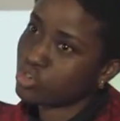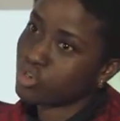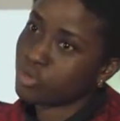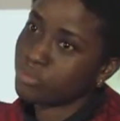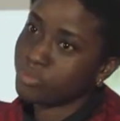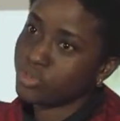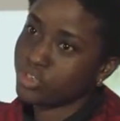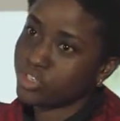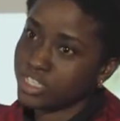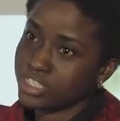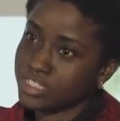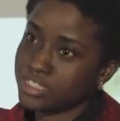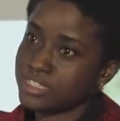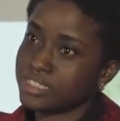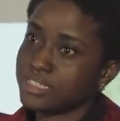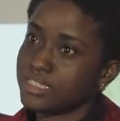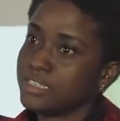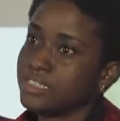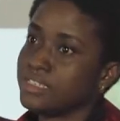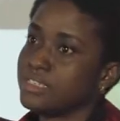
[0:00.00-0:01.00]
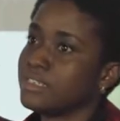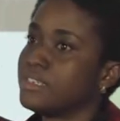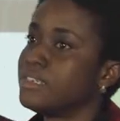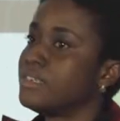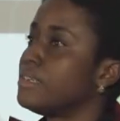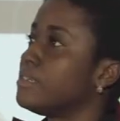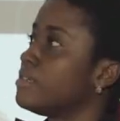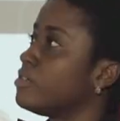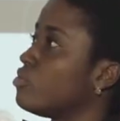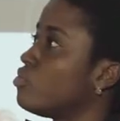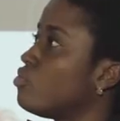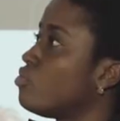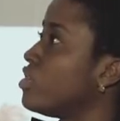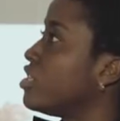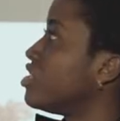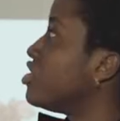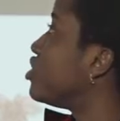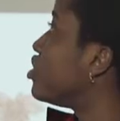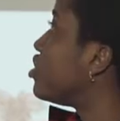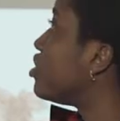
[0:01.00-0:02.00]
community
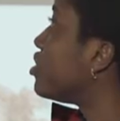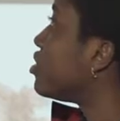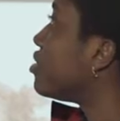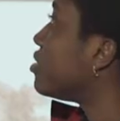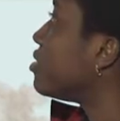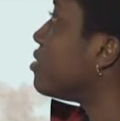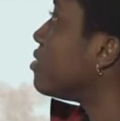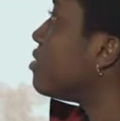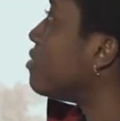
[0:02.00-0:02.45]
which